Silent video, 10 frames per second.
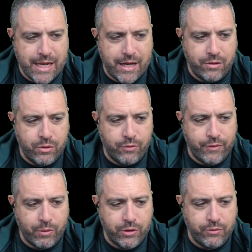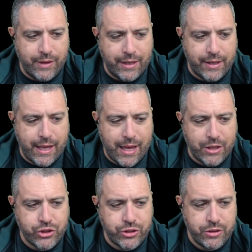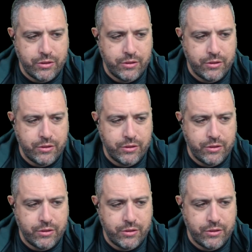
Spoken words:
I don't know if I want to do that in cash.